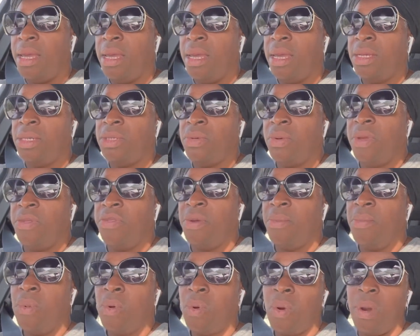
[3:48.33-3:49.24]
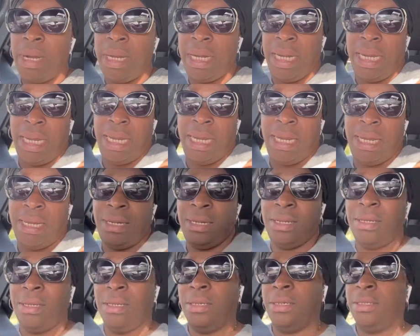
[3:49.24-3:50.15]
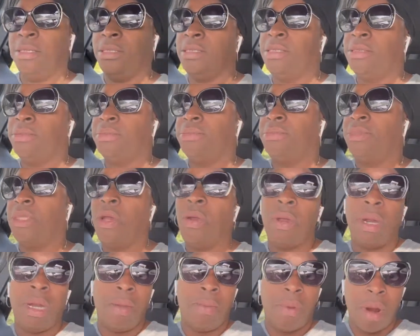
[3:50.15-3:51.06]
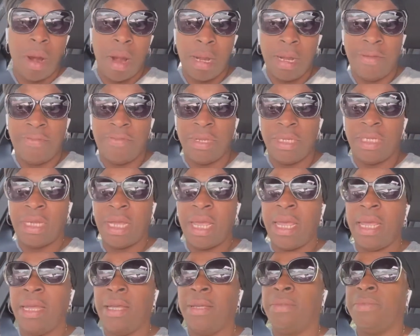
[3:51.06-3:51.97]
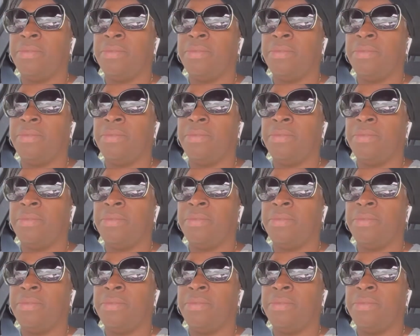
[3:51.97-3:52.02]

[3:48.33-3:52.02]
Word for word: enjoying the morning, early part of the day.